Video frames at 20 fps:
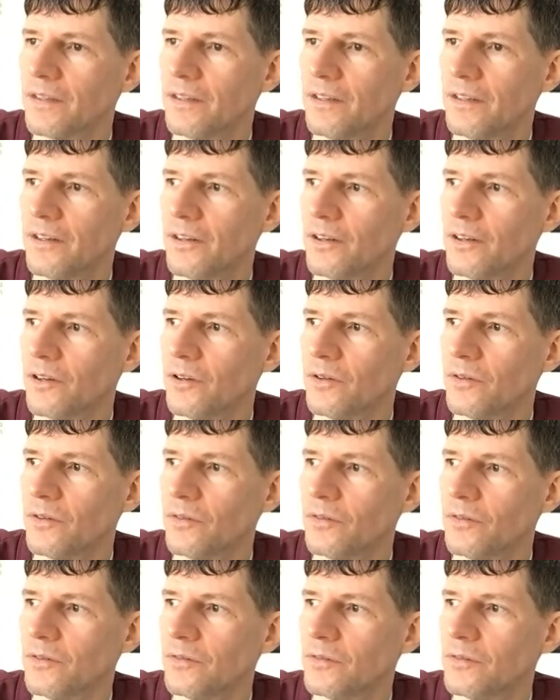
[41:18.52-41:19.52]
you
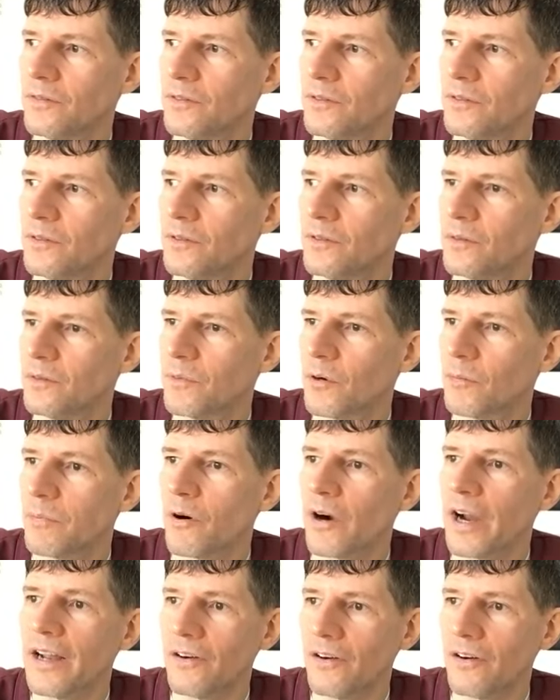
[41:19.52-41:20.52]
know
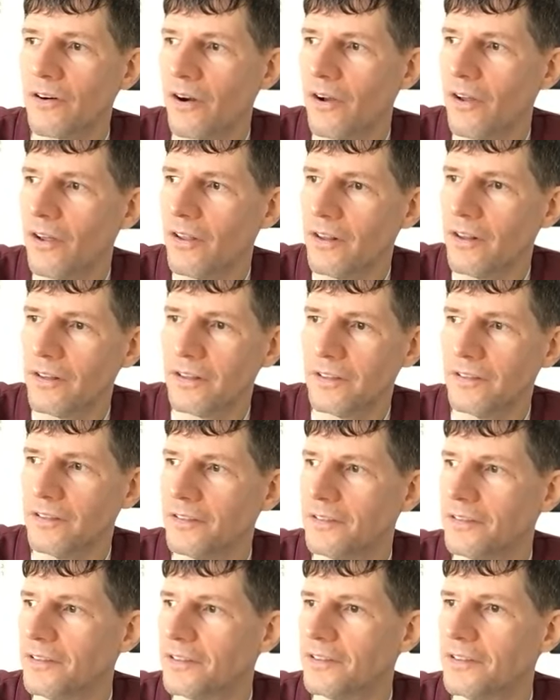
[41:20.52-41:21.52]
propranolol
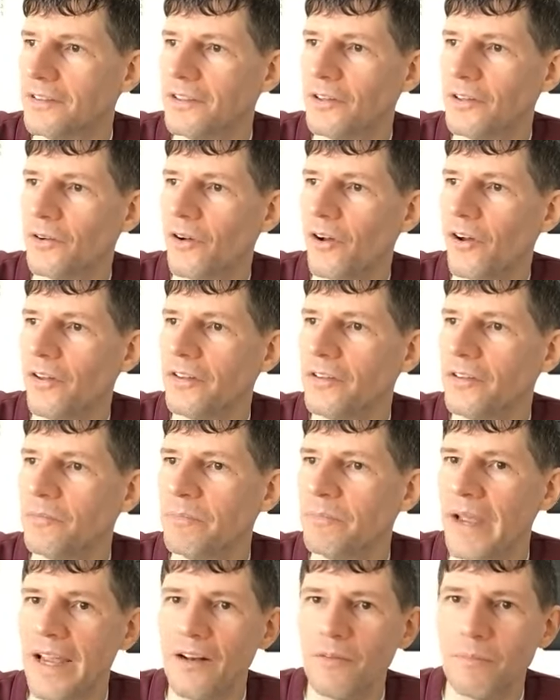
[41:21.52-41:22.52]
and and you know all these
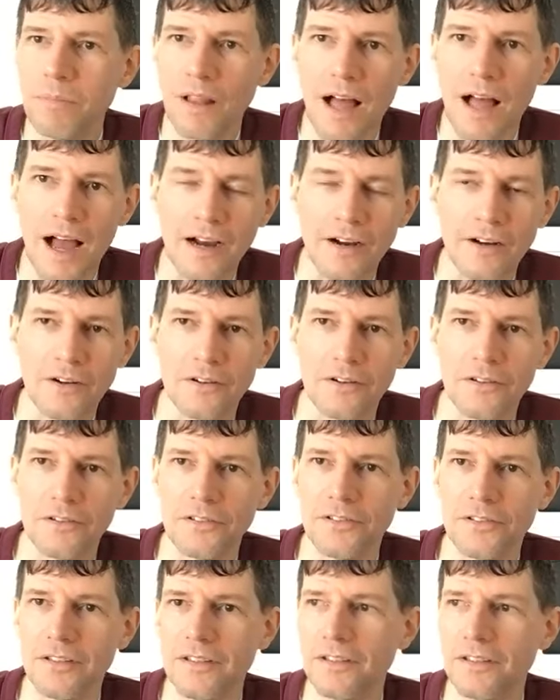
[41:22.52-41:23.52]
beta
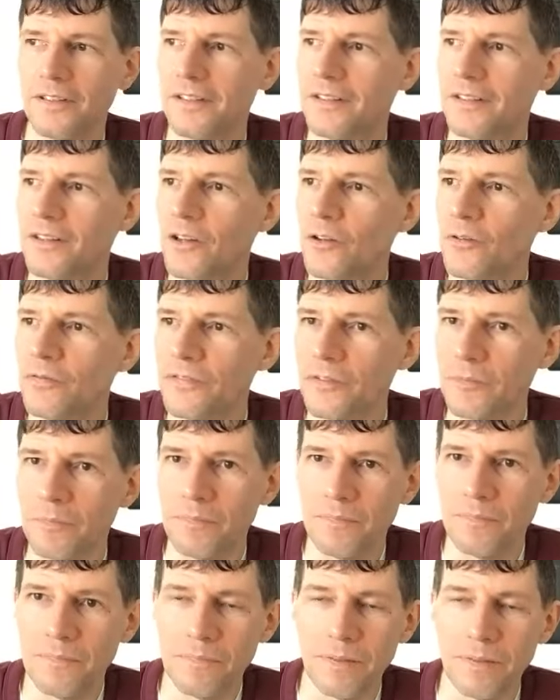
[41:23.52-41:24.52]
blockers and alpha
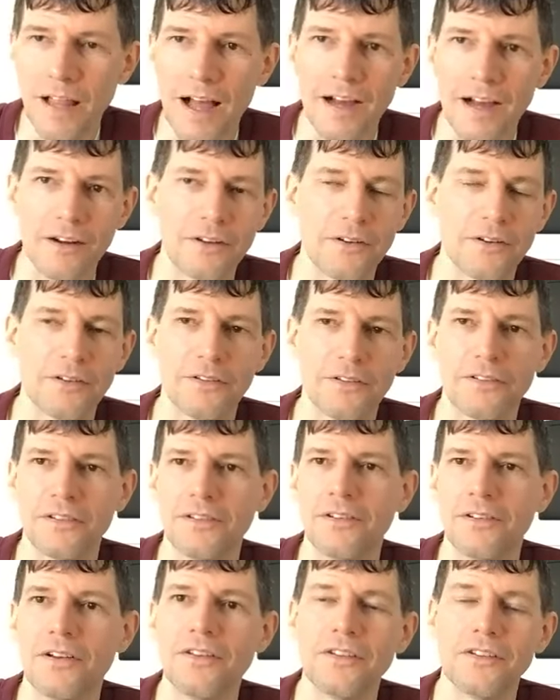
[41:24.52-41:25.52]
blockers
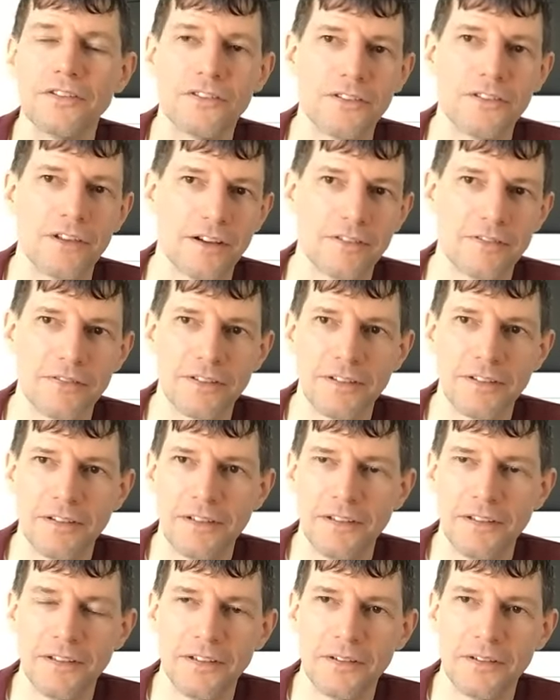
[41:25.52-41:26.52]
and all this stuff,
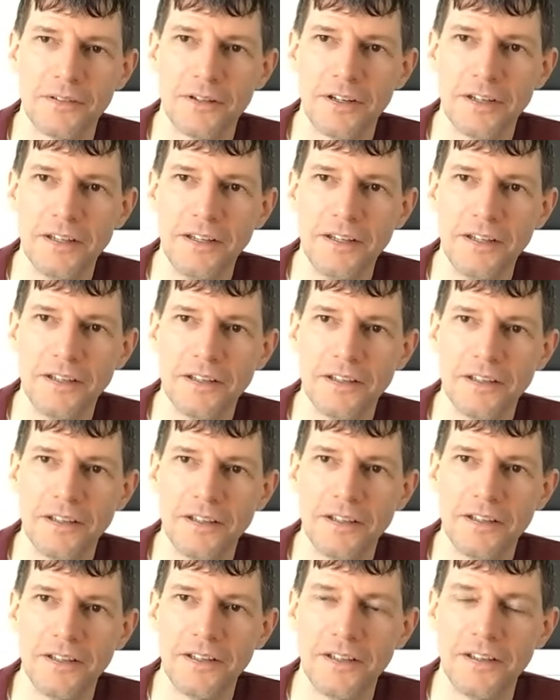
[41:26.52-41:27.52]
right?
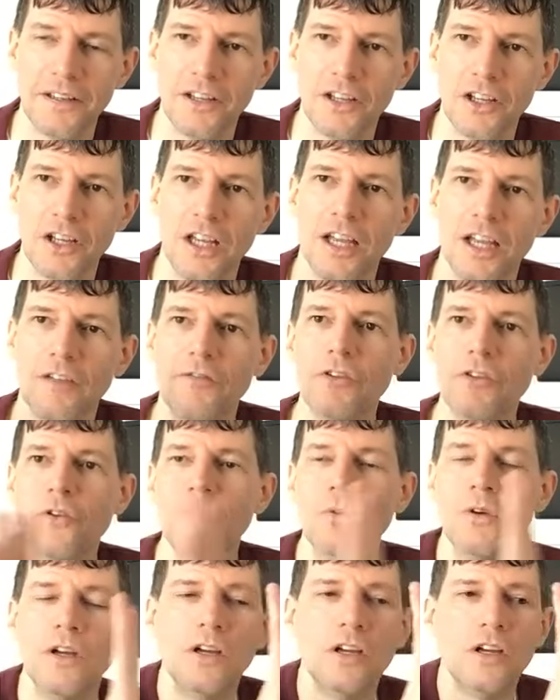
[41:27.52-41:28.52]
If
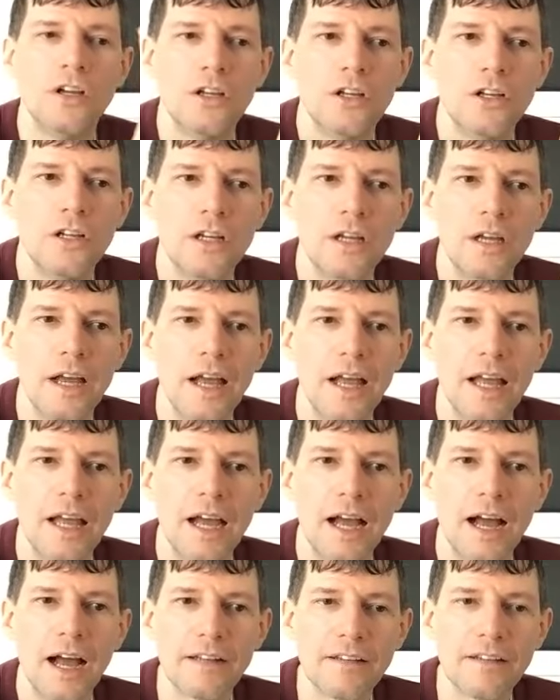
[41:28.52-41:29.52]
you
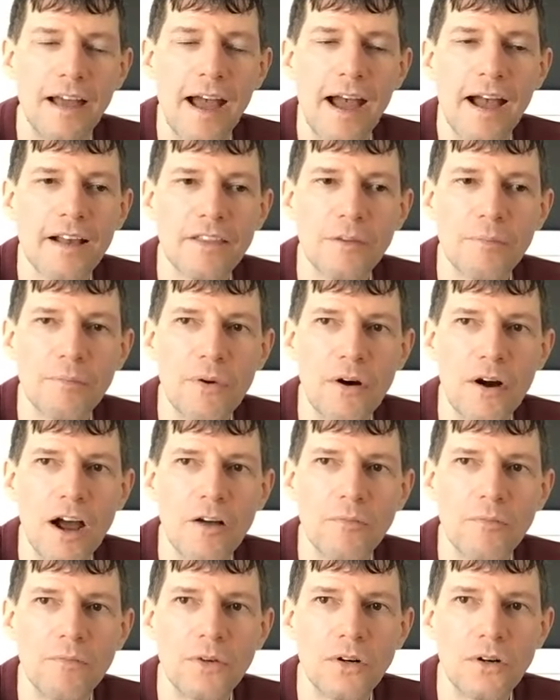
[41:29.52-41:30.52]
attack the
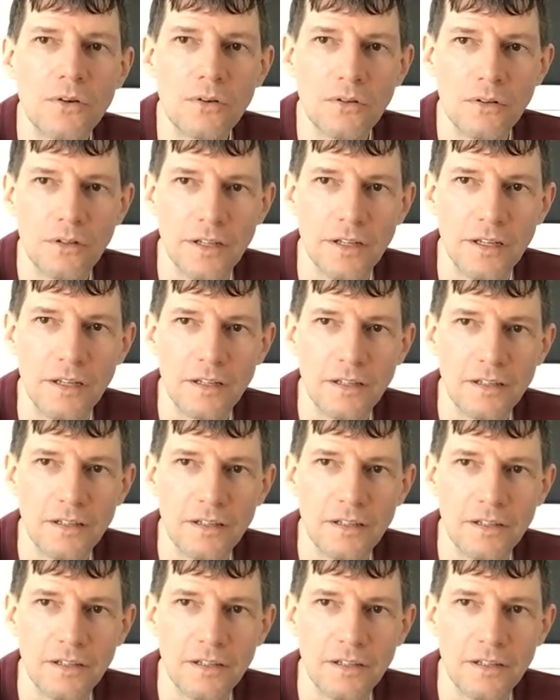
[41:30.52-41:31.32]
problem early,